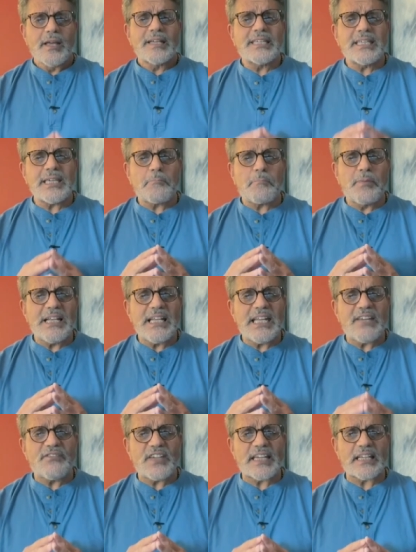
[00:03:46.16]
keep
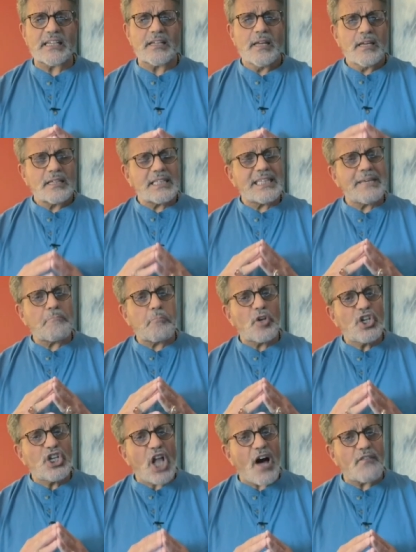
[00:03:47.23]
living, keep
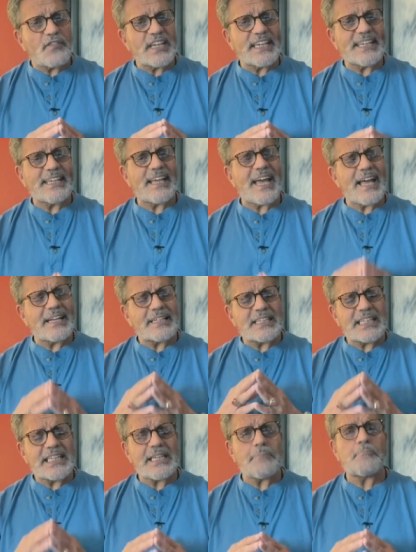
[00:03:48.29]
loving, and
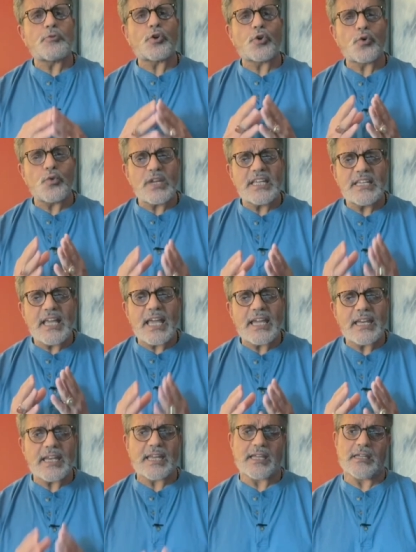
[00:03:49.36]
keep
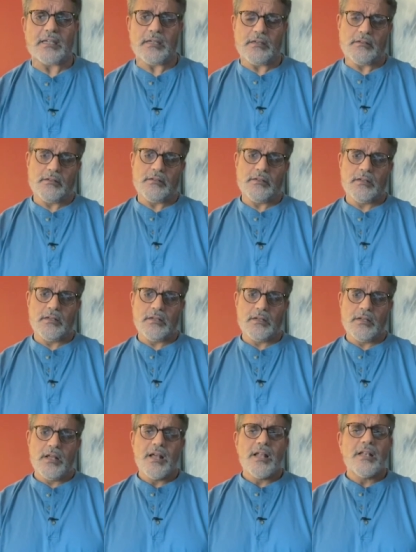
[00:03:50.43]
creating.
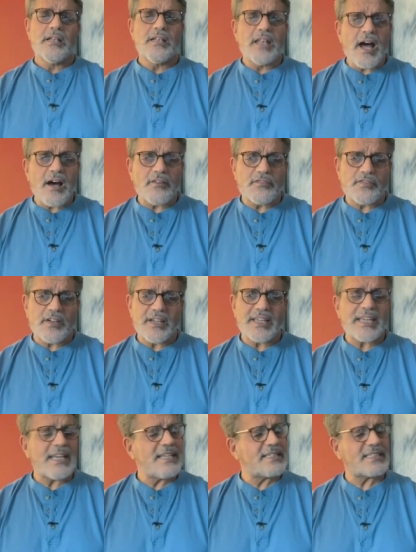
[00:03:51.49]
Love
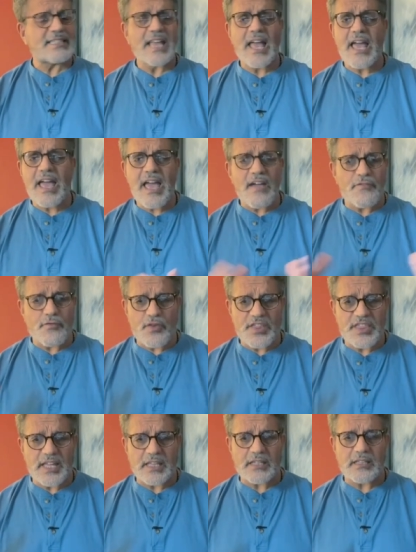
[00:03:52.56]
is
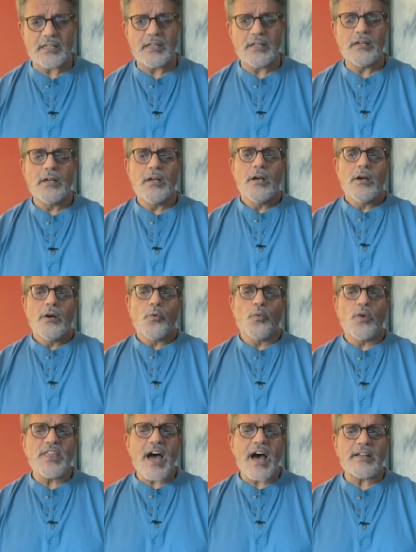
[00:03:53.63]
everything.
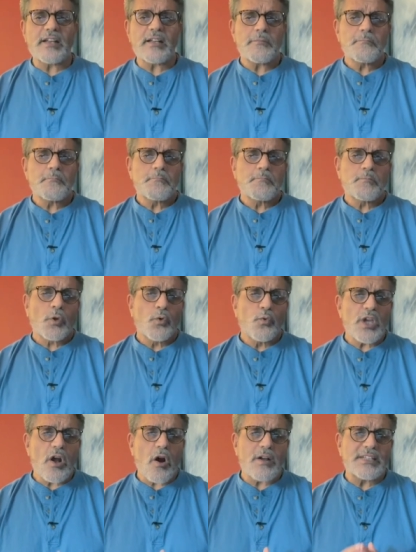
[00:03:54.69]
Without it,
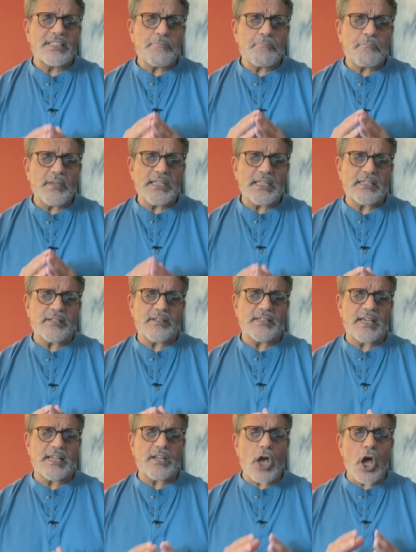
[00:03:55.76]
we are depleted
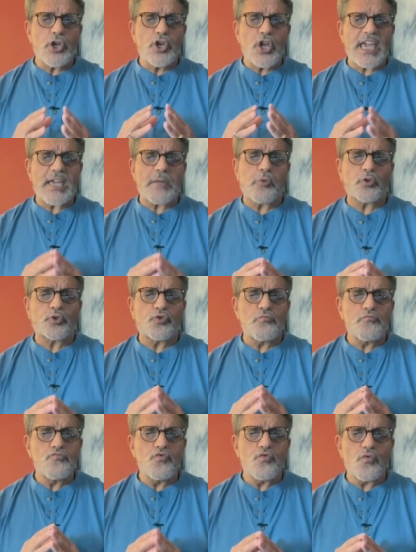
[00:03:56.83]
and unable to
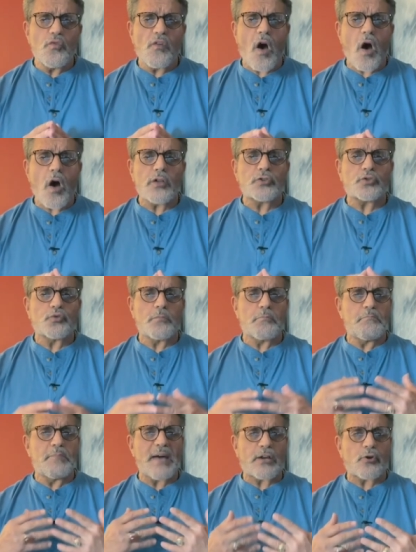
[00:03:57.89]
move on to
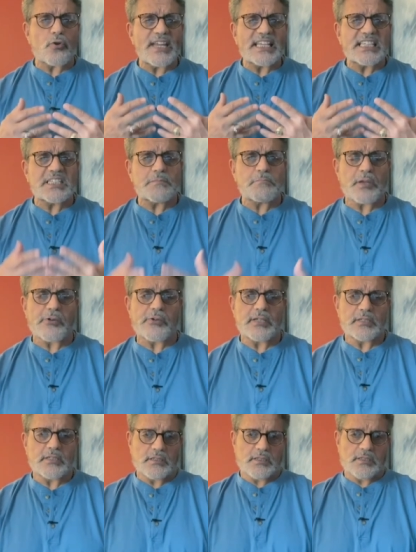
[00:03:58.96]
better
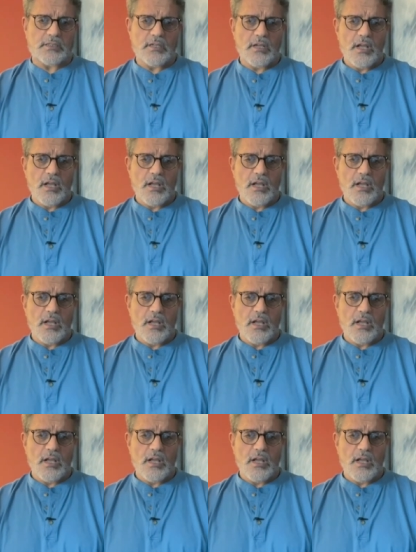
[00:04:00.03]
experiences.